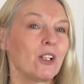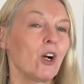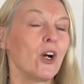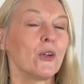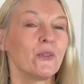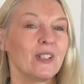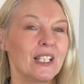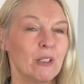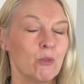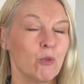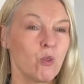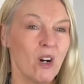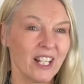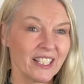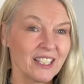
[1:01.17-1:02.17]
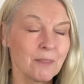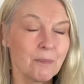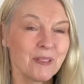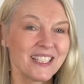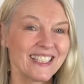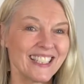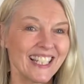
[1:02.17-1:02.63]
only one
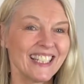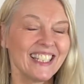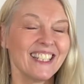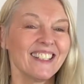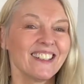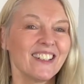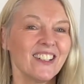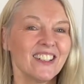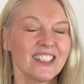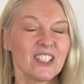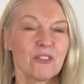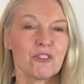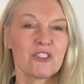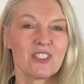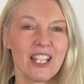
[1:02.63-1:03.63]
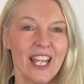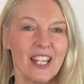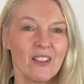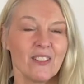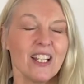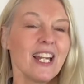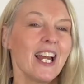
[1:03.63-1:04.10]
particular kind of scale
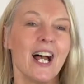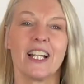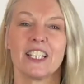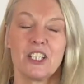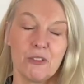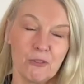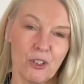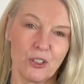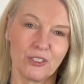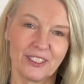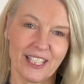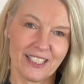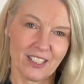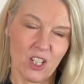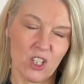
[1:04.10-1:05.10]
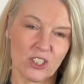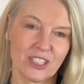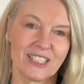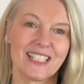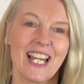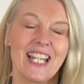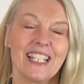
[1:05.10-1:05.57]
and you won't get
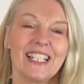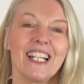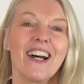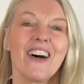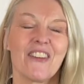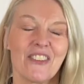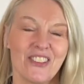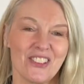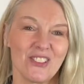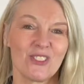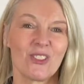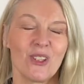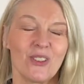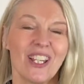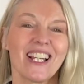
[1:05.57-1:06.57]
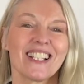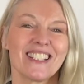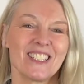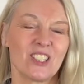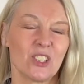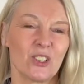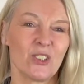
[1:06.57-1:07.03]
asked any others, so that is
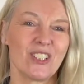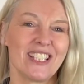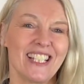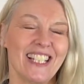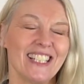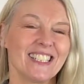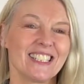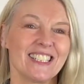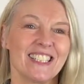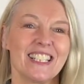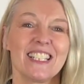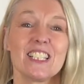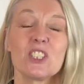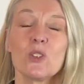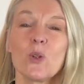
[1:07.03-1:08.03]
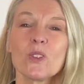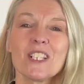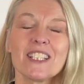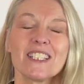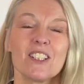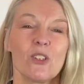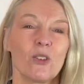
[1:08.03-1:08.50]
a good thing, isn't it? It's not
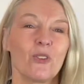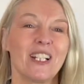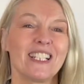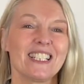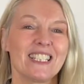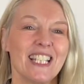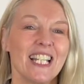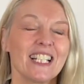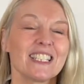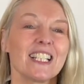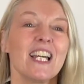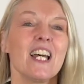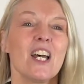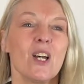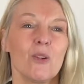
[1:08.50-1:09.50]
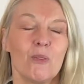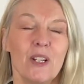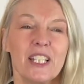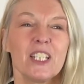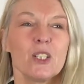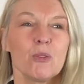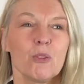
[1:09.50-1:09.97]
until grade 6 where
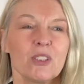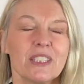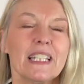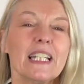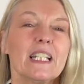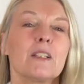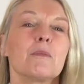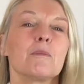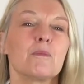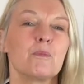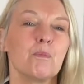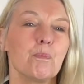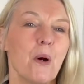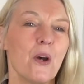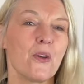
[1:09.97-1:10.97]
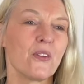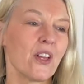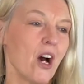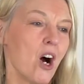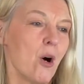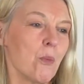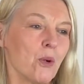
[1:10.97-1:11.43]
you will need both
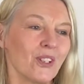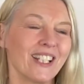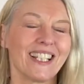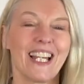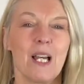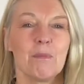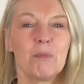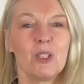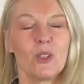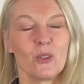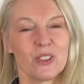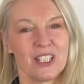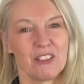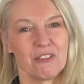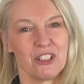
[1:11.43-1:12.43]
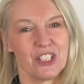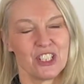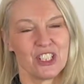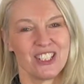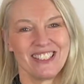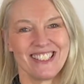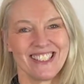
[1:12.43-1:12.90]
harmonic and melodic
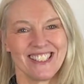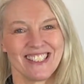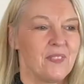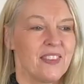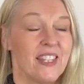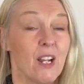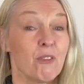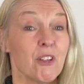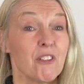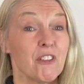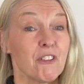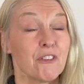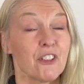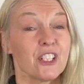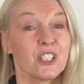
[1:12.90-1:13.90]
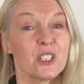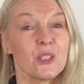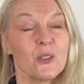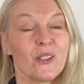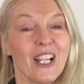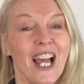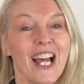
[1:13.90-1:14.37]
versions. Now when we first
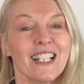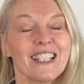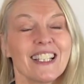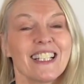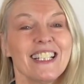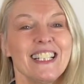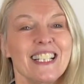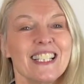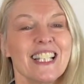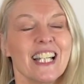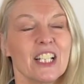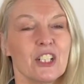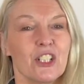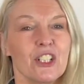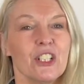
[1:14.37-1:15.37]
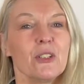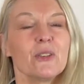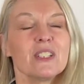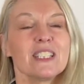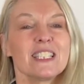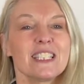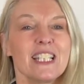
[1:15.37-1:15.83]
look at the key signature you can
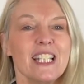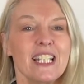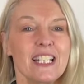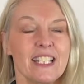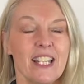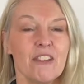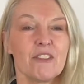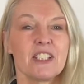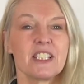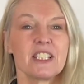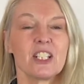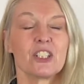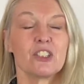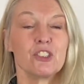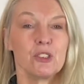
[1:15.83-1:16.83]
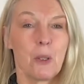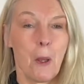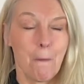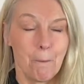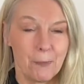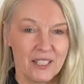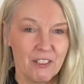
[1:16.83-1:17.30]
see there is a
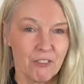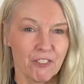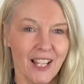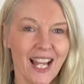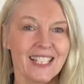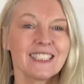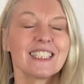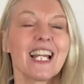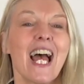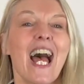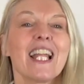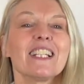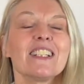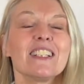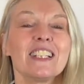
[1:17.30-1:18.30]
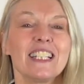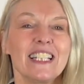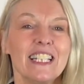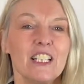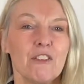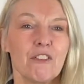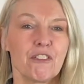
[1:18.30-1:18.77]
B flat and an
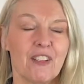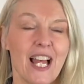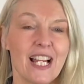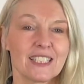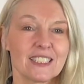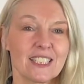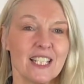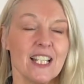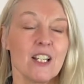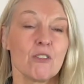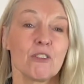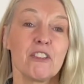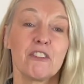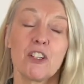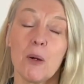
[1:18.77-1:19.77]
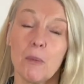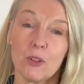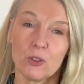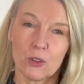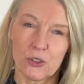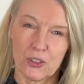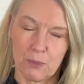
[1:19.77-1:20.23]
E flat. We've come
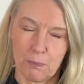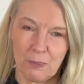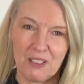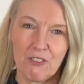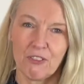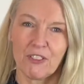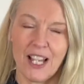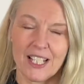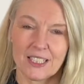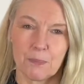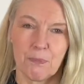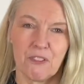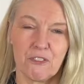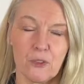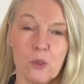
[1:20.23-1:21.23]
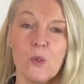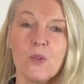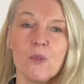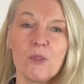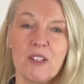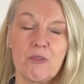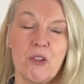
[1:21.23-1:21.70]
across the B flat before
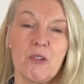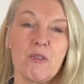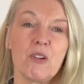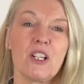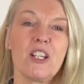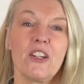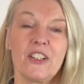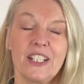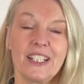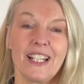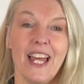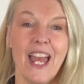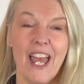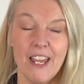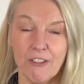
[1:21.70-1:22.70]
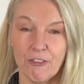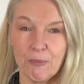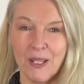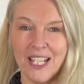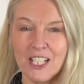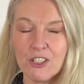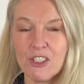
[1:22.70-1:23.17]
when we were learning the F
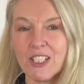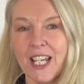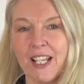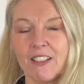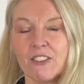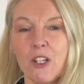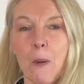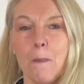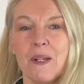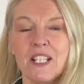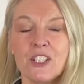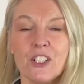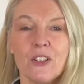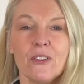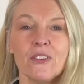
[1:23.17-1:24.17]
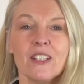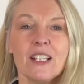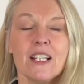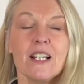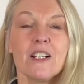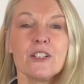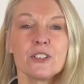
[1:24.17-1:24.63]
major scale and arpeggio.
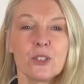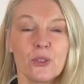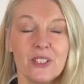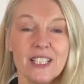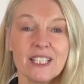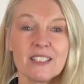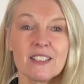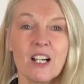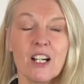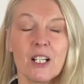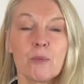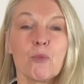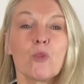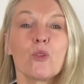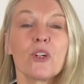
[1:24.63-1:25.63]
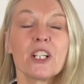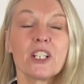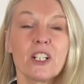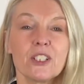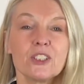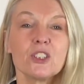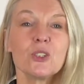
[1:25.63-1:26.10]
So this time we're
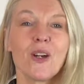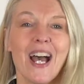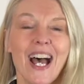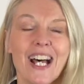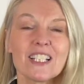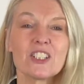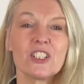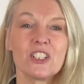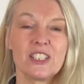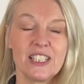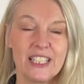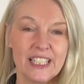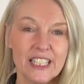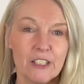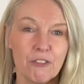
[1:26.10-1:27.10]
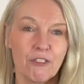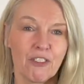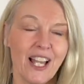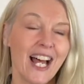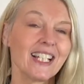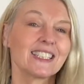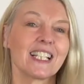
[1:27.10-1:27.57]
going to add an E
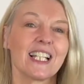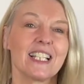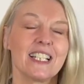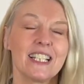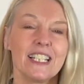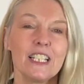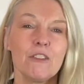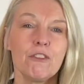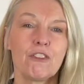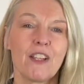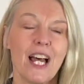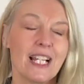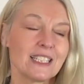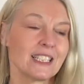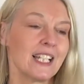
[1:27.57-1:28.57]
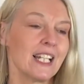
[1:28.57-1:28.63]
flat, and an E flat